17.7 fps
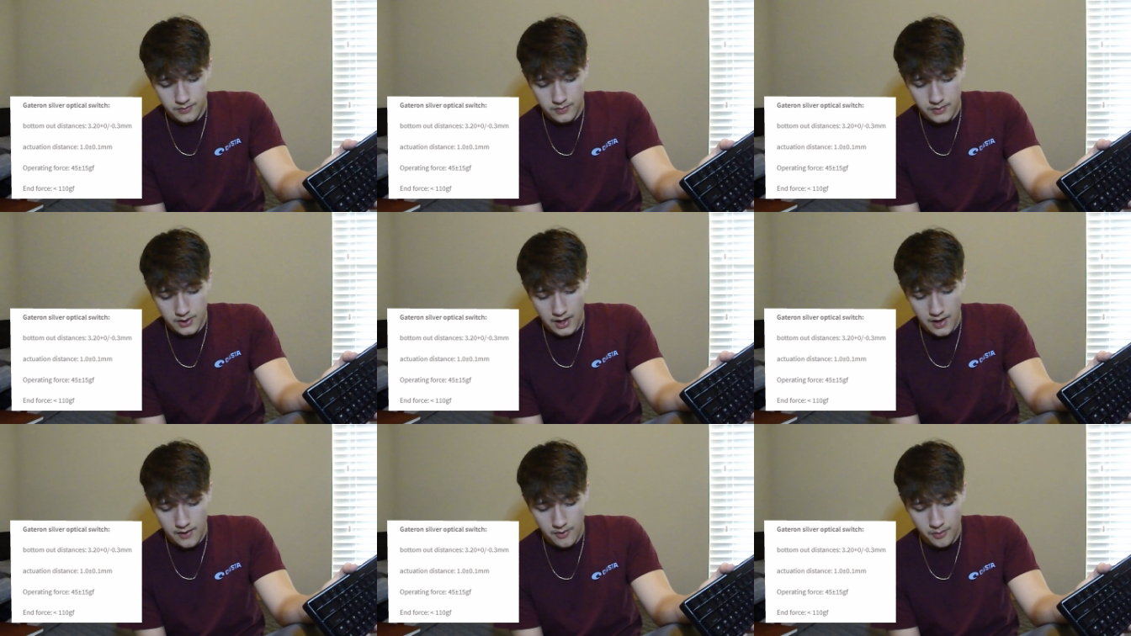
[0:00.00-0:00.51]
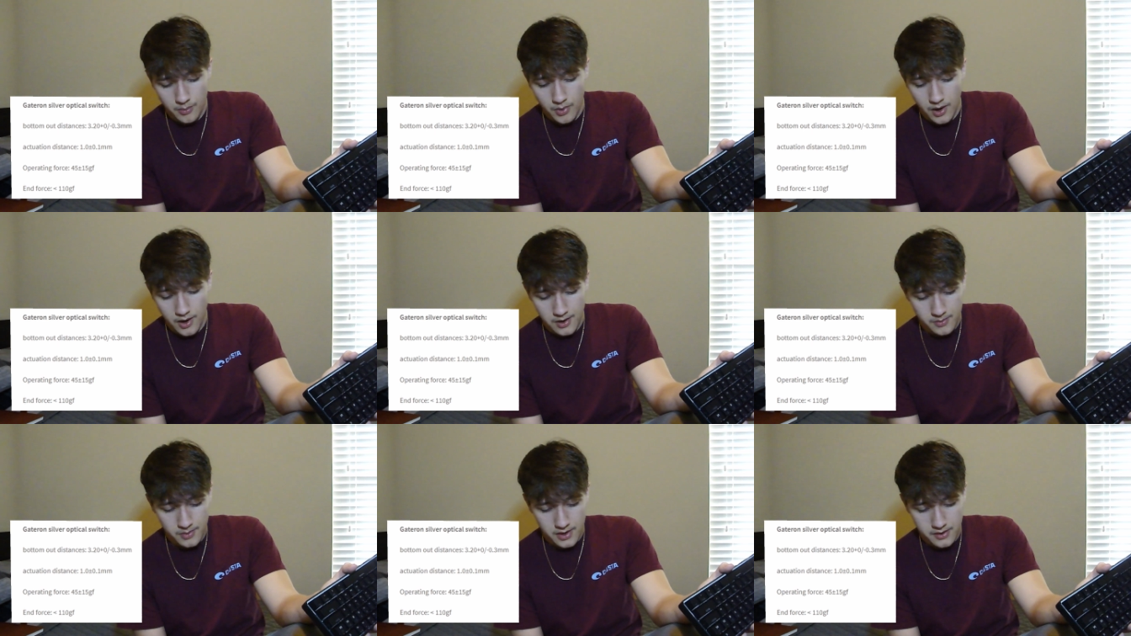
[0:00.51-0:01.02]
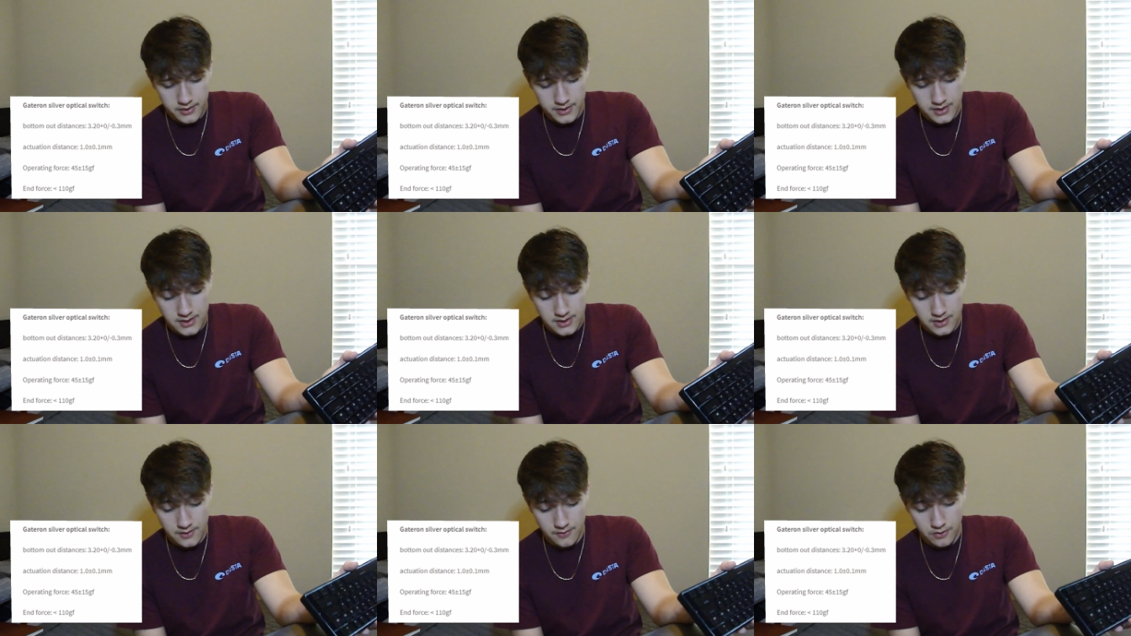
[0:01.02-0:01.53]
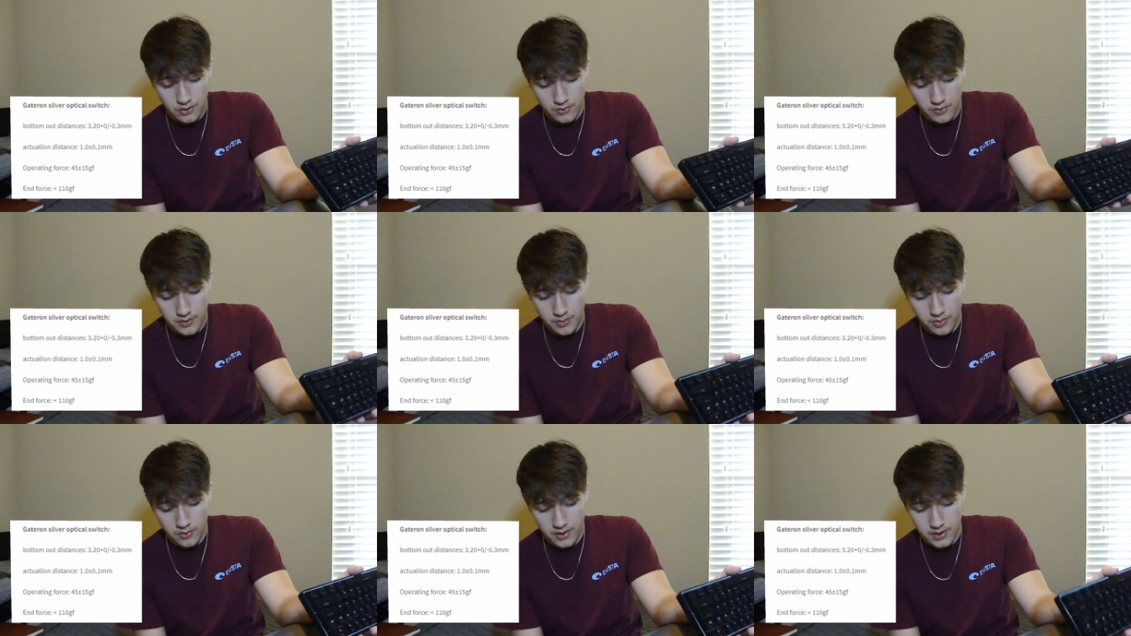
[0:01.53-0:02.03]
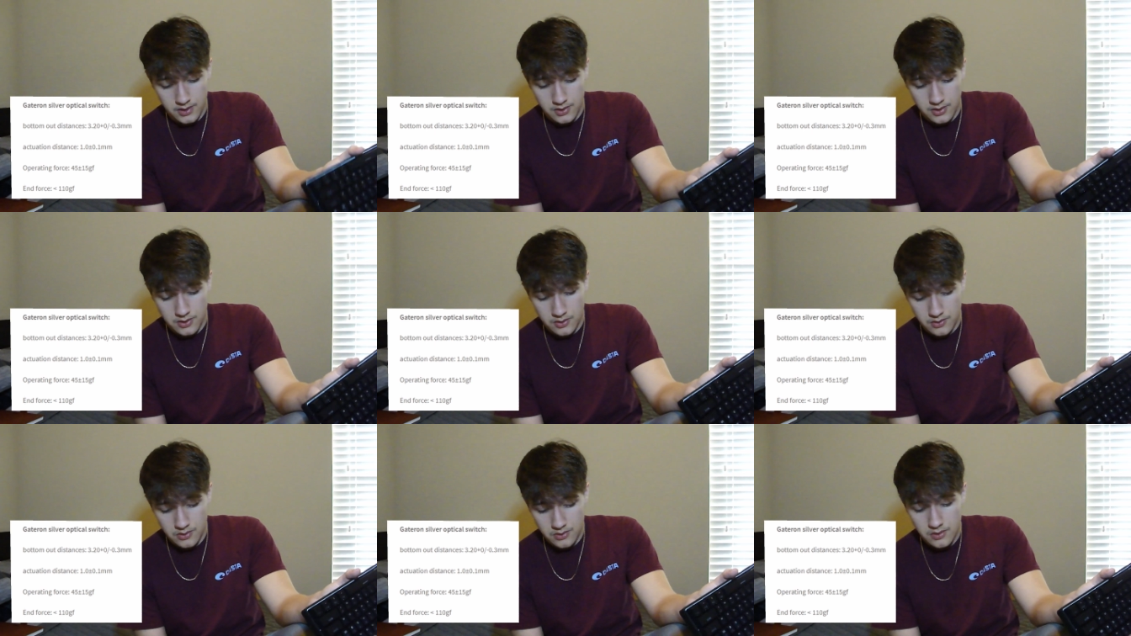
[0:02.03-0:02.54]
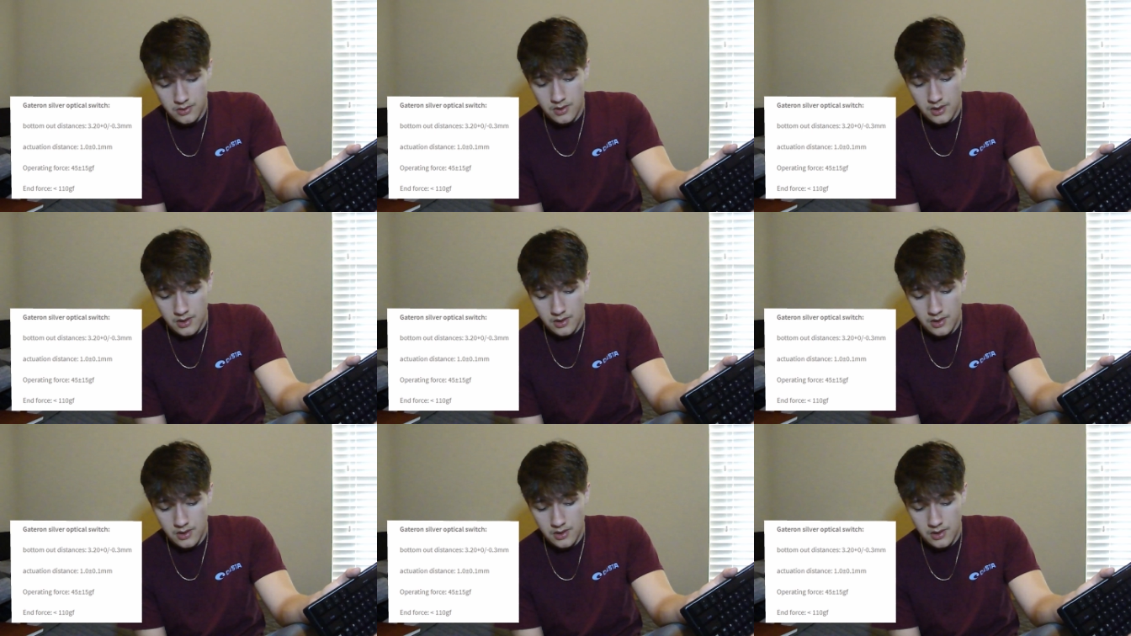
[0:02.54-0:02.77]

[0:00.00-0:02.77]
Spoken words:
They have a bottom out distance of 3.2